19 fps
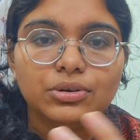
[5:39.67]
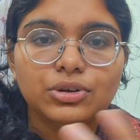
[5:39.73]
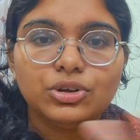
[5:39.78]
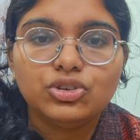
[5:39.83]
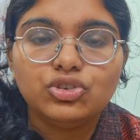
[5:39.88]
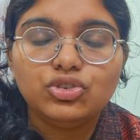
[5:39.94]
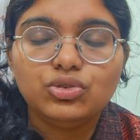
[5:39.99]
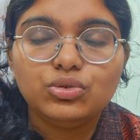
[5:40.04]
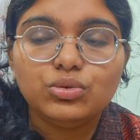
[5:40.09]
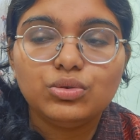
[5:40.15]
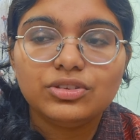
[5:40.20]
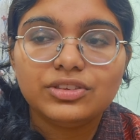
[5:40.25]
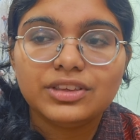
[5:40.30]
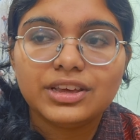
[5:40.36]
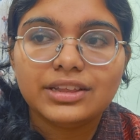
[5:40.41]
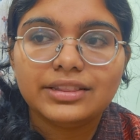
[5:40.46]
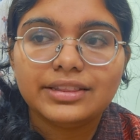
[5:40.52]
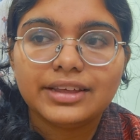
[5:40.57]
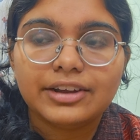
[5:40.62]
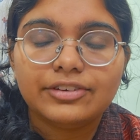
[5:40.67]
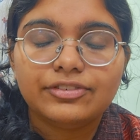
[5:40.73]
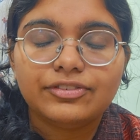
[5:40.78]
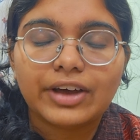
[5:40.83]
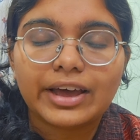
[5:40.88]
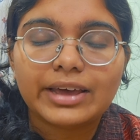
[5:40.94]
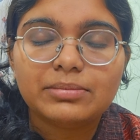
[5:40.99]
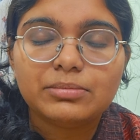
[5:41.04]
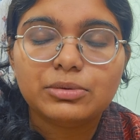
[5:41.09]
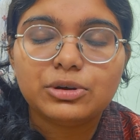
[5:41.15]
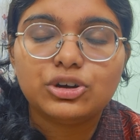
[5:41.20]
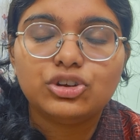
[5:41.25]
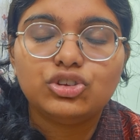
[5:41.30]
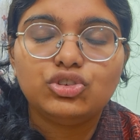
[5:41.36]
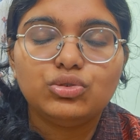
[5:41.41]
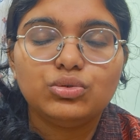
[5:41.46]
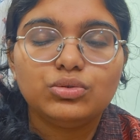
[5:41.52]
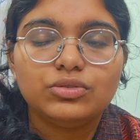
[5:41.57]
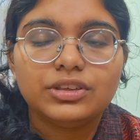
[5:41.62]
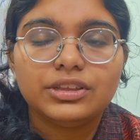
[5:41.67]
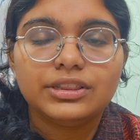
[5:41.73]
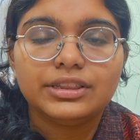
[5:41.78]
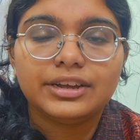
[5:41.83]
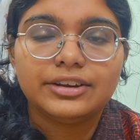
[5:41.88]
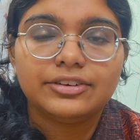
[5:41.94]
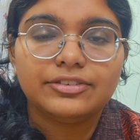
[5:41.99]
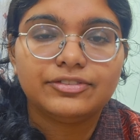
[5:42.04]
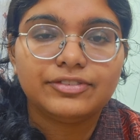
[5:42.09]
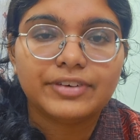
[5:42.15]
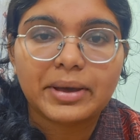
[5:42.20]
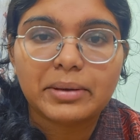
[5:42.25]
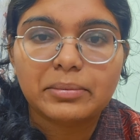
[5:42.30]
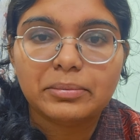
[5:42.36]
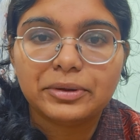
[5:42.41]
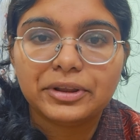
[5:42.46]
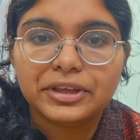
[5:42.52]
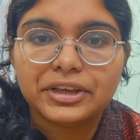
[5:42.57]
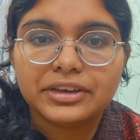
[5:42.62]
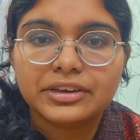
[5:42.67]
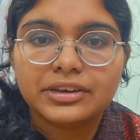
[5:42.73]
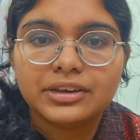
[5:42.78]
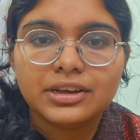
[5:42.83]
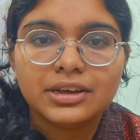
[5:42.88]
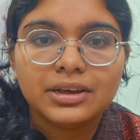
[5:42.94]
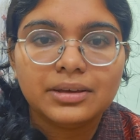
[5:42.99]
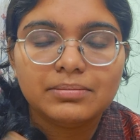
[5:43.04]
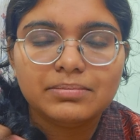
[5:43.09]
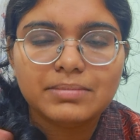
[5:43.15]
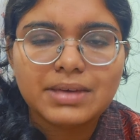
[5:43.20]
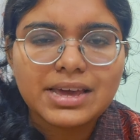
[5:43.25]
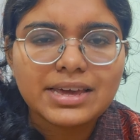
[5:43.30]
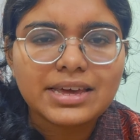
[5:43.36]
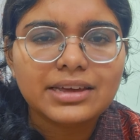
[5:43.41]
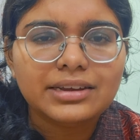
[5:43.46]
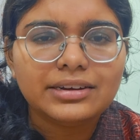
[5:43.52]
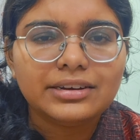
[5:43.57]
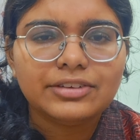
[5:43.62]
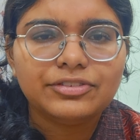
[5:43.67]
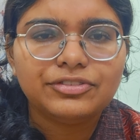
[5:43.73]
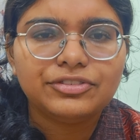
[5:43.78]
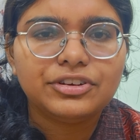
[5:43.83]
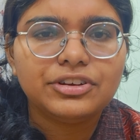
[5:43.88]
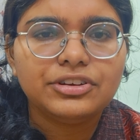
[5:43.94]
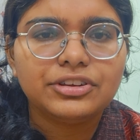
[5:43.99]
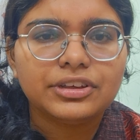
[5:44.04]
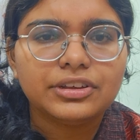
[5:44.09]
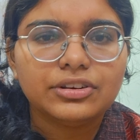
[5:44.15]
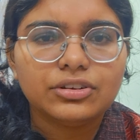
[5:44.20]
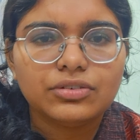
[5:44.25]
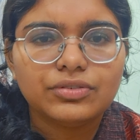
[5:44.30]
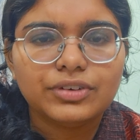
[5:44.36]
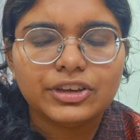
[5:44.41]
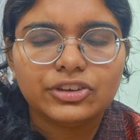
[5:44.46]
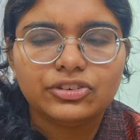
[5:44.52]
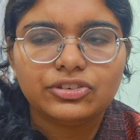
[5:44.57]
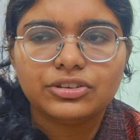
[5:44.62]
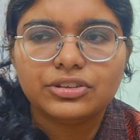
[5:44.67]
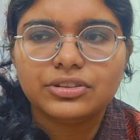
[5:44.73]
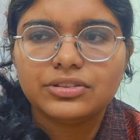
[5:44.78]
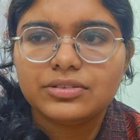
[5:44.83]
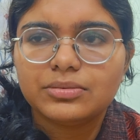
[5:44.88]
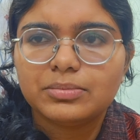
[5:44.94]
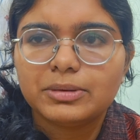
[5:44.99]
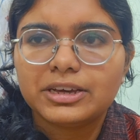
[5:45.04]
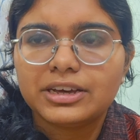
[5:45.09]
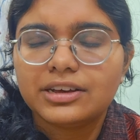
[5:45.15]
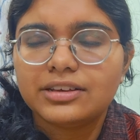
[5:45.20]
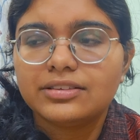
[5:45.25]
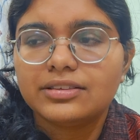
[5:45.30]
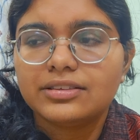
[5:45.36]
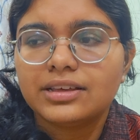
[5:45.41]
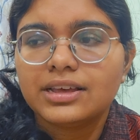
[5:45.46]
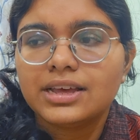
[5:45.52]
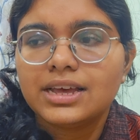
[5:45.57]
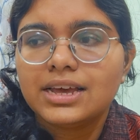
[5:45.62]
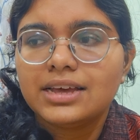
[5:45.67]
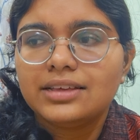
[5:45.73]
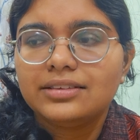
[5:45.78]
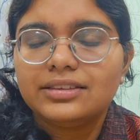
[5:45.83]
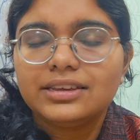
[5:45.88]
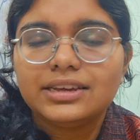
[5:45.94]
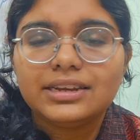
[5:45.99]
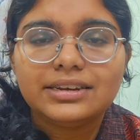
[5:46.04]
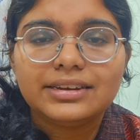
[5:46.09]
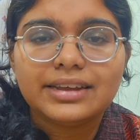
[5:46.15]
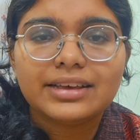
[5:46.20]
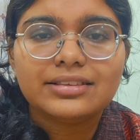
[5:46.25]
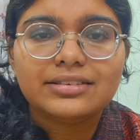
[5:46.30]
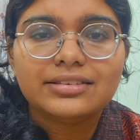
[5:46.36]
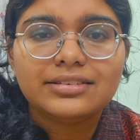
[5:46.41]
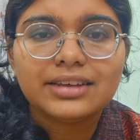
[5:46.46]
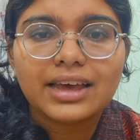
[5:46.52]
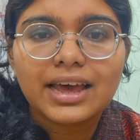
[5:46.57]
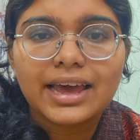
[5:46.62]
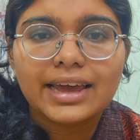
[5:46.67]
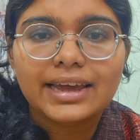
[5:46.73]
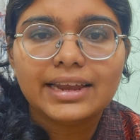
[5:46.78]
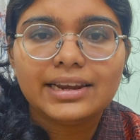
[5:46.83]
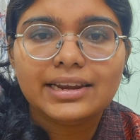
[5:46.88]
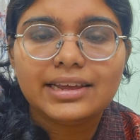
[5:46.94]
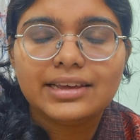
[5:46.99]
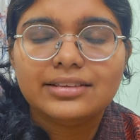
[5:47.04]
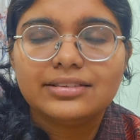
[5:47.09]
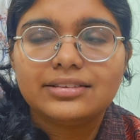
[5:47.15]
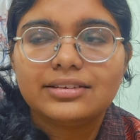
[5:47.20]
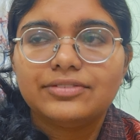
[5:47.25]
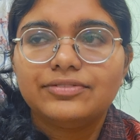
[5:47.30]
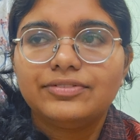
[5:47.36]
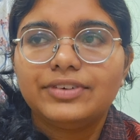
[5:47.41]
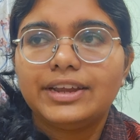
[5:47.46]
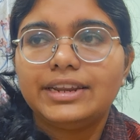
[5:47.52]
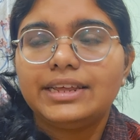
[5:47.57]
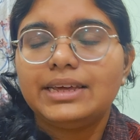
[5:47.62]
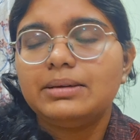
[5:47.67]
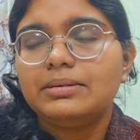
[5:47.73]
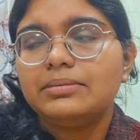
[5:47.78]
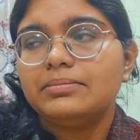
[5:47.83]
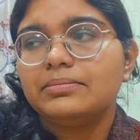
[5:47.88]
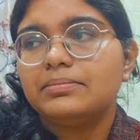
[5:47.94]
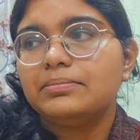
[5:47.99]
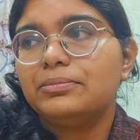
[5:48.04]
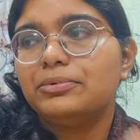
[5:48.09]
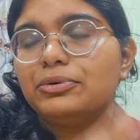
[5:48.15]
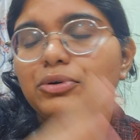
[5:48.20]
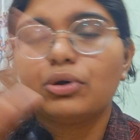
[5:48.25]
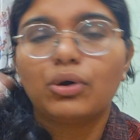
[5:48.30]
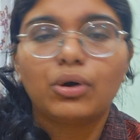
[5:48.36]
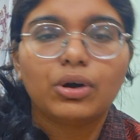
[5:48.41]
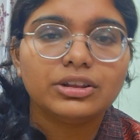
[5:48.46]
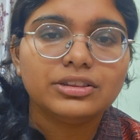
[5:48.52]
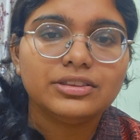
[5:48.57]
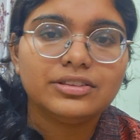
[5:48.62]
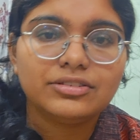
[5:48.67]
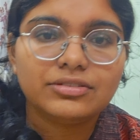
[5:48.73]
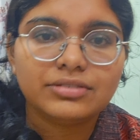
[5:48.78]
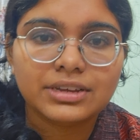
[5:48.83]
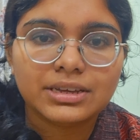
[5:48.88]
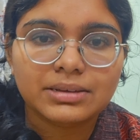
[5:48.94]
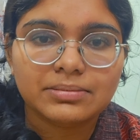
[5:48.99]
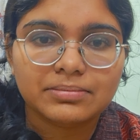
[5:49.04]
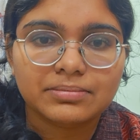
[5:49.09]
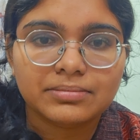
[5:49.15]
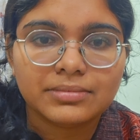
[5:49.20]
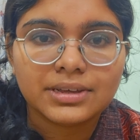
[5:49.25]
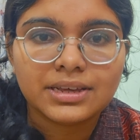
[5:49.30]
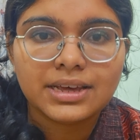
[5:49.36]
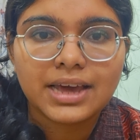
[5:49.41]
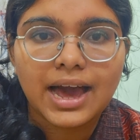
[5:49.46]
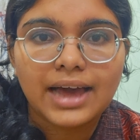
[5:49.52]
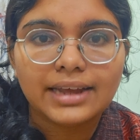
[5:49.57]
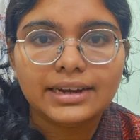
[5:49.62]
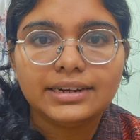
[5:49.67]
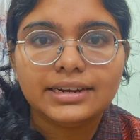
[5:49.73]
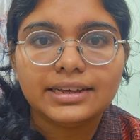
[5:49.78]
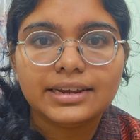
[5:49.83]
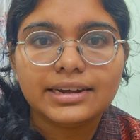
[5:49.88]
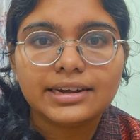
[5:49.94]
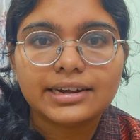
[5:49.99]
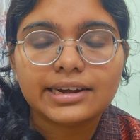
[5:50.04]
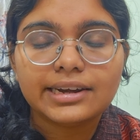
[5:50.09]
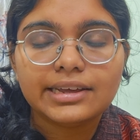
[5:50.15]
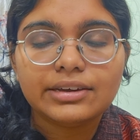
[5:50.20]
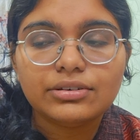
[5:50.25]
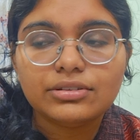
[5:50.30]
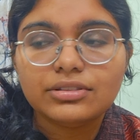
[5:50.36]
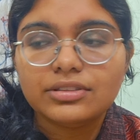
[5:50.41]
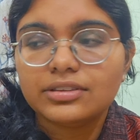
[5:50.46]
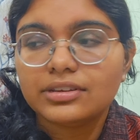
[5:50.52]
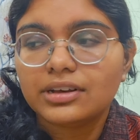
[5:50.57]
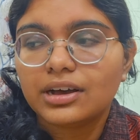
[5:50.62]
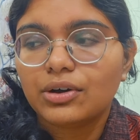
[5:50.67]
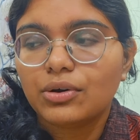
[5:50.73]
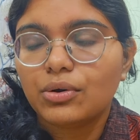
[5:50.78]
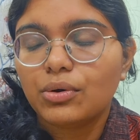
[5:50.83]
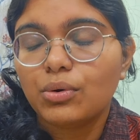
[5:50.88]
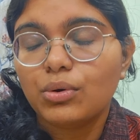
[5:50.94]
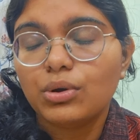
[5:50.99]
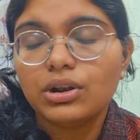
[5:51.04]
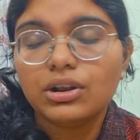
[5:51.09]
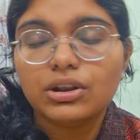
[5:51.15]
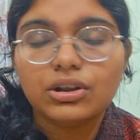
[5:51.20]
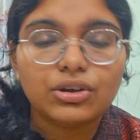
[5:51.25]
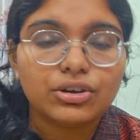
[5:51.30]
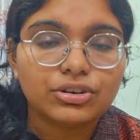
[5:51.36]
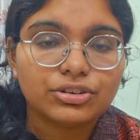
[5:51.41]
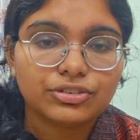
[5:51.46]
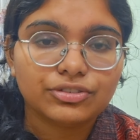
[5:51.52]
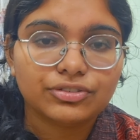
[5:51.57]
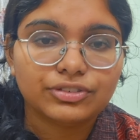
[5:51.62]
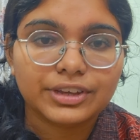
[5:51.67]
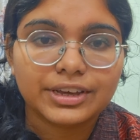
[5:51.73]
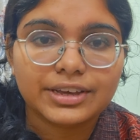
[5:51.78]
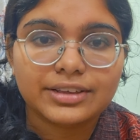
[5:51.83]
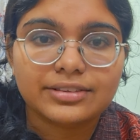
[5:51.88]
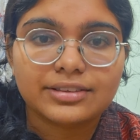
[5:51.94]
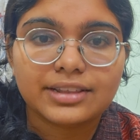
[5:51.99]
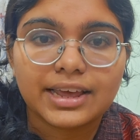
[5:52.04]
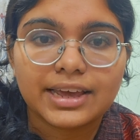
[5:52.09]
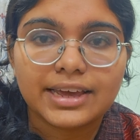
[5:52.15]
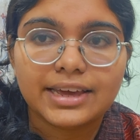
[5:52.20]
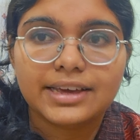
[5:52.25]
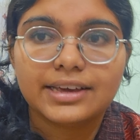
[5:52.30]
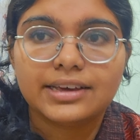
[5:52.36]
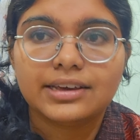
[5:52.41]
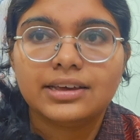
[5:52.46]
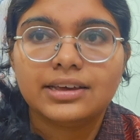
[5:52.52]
choosing their fiber, choosing their fabric, making different innovations. Because see, textile is a very broad stream, and it includes a whole lot of things, like